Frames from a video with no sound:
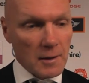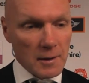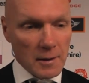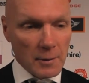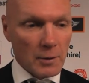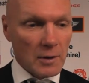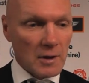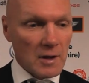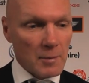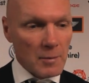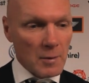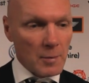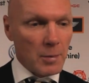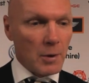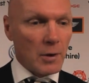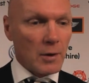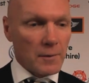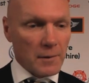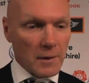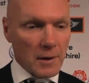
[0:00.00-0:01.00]
They will keep the
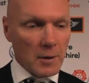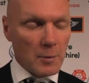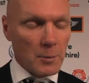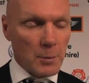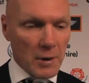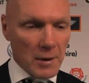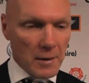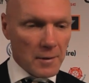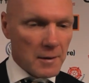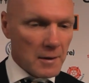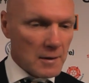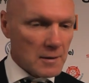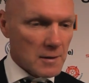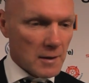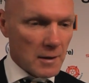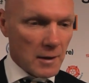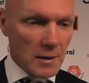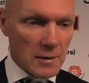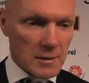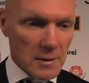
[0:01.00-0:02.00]
ball for long periods,
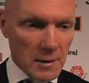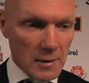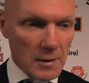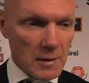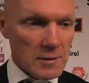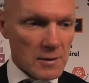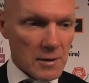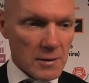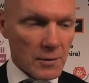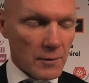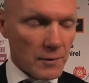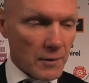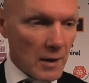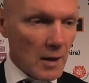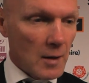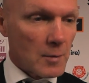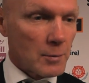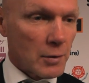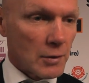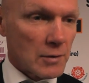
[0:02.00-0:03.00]
and it is a tough game,